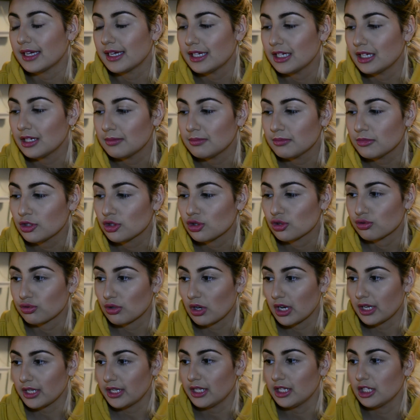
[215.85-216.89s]
am
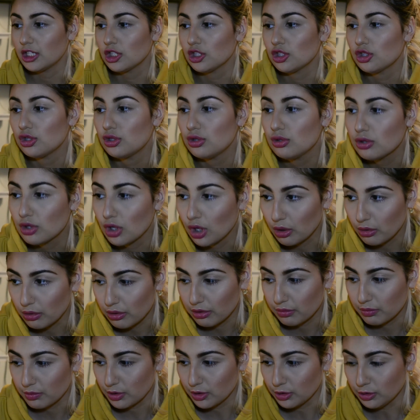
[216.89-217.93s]
trying to go
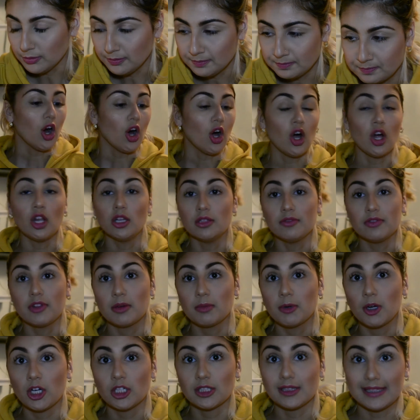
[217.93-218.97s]
through. All of
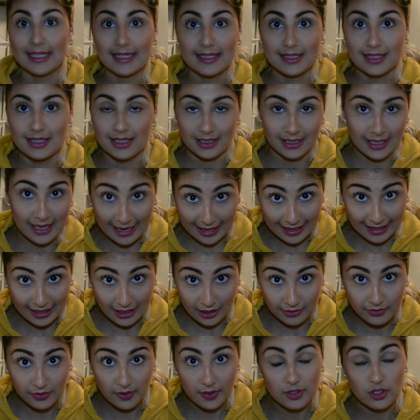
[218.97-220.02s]
them are less than
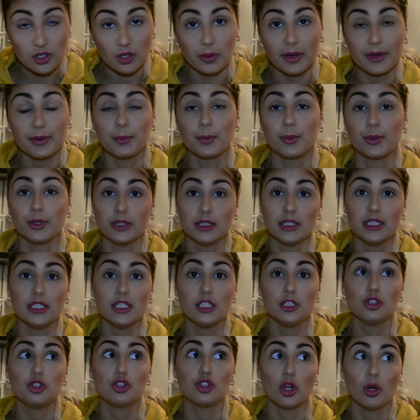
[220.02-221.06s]
half, so I
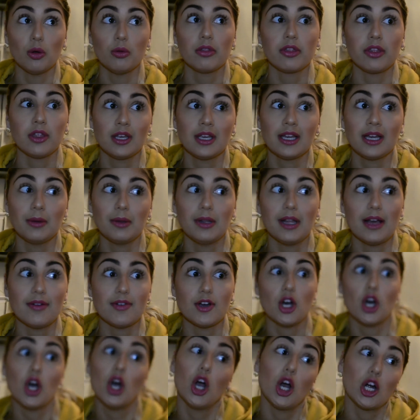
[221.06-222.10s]
really don't think I will have a
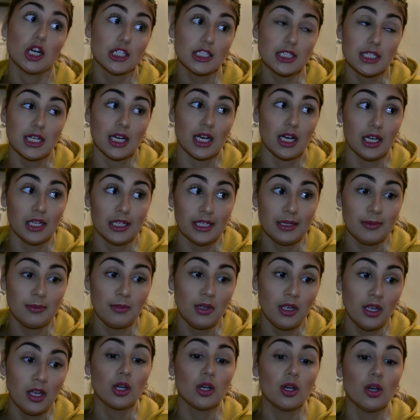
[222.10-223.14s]
hard
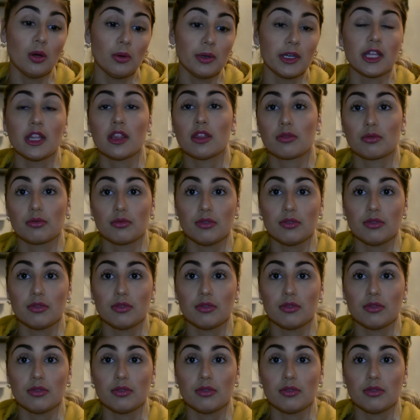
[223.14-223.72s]
time going through